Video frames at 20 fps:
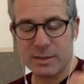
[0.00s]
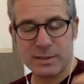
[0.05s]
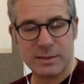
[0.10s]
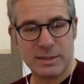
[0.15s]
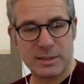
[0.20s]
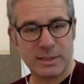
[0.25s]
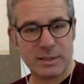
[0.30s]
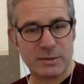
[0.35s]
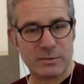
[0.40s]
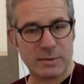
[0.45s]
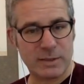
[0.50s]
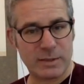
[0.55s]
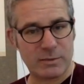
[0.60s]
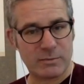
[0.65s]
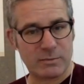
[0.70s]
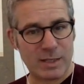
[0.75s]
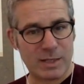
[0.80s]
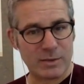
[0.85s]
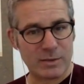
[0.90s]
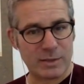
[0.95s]
centering,
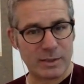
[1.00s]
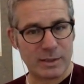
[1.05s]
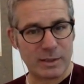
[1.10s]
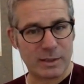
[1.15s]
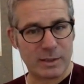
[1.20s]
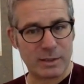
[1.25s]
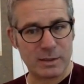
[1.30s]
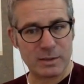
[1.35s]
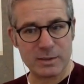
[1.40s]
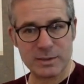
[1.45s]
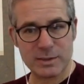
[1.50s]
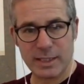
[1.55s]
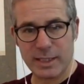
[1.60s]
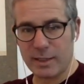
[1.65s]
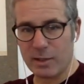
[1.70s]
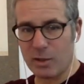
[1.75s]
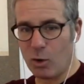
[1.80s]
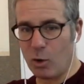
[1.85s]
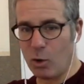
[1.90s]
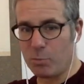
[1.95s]
grounding,
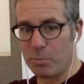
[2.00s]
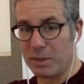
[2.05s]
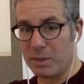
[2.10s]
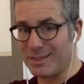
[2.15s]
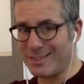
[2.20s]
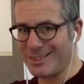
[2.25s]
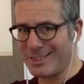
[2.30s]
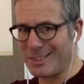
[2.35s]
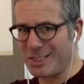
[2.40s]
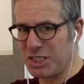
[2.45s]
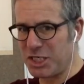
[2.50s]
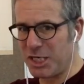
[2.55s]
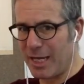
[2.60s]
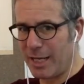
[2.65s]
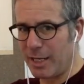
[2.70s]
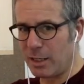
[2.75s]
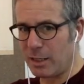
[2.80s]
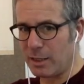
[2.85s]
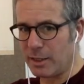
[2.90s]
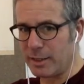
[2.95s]
staying open,
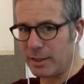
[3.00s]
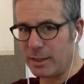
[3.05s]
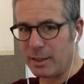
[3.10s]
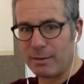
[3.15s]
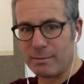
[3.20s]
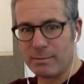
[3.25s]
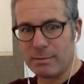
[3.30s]
channeling,